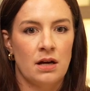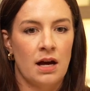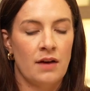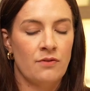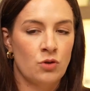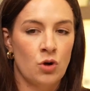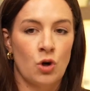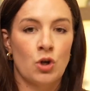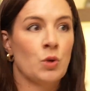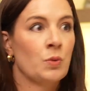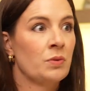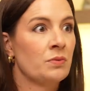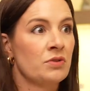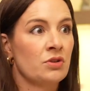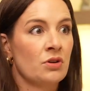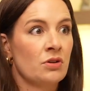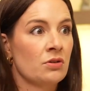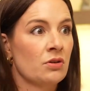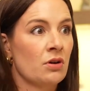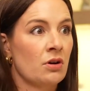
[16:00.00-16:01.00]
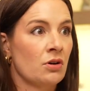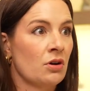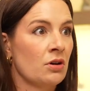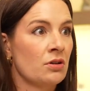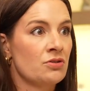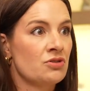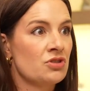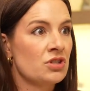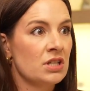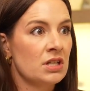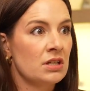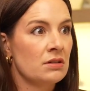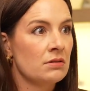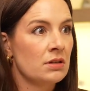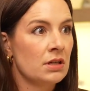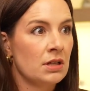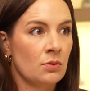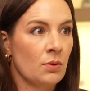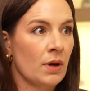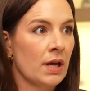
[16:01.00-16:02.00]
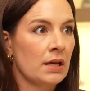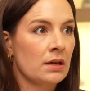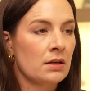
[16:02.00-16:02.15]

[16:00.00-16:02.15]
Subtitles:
I've got you into the oncology in a week.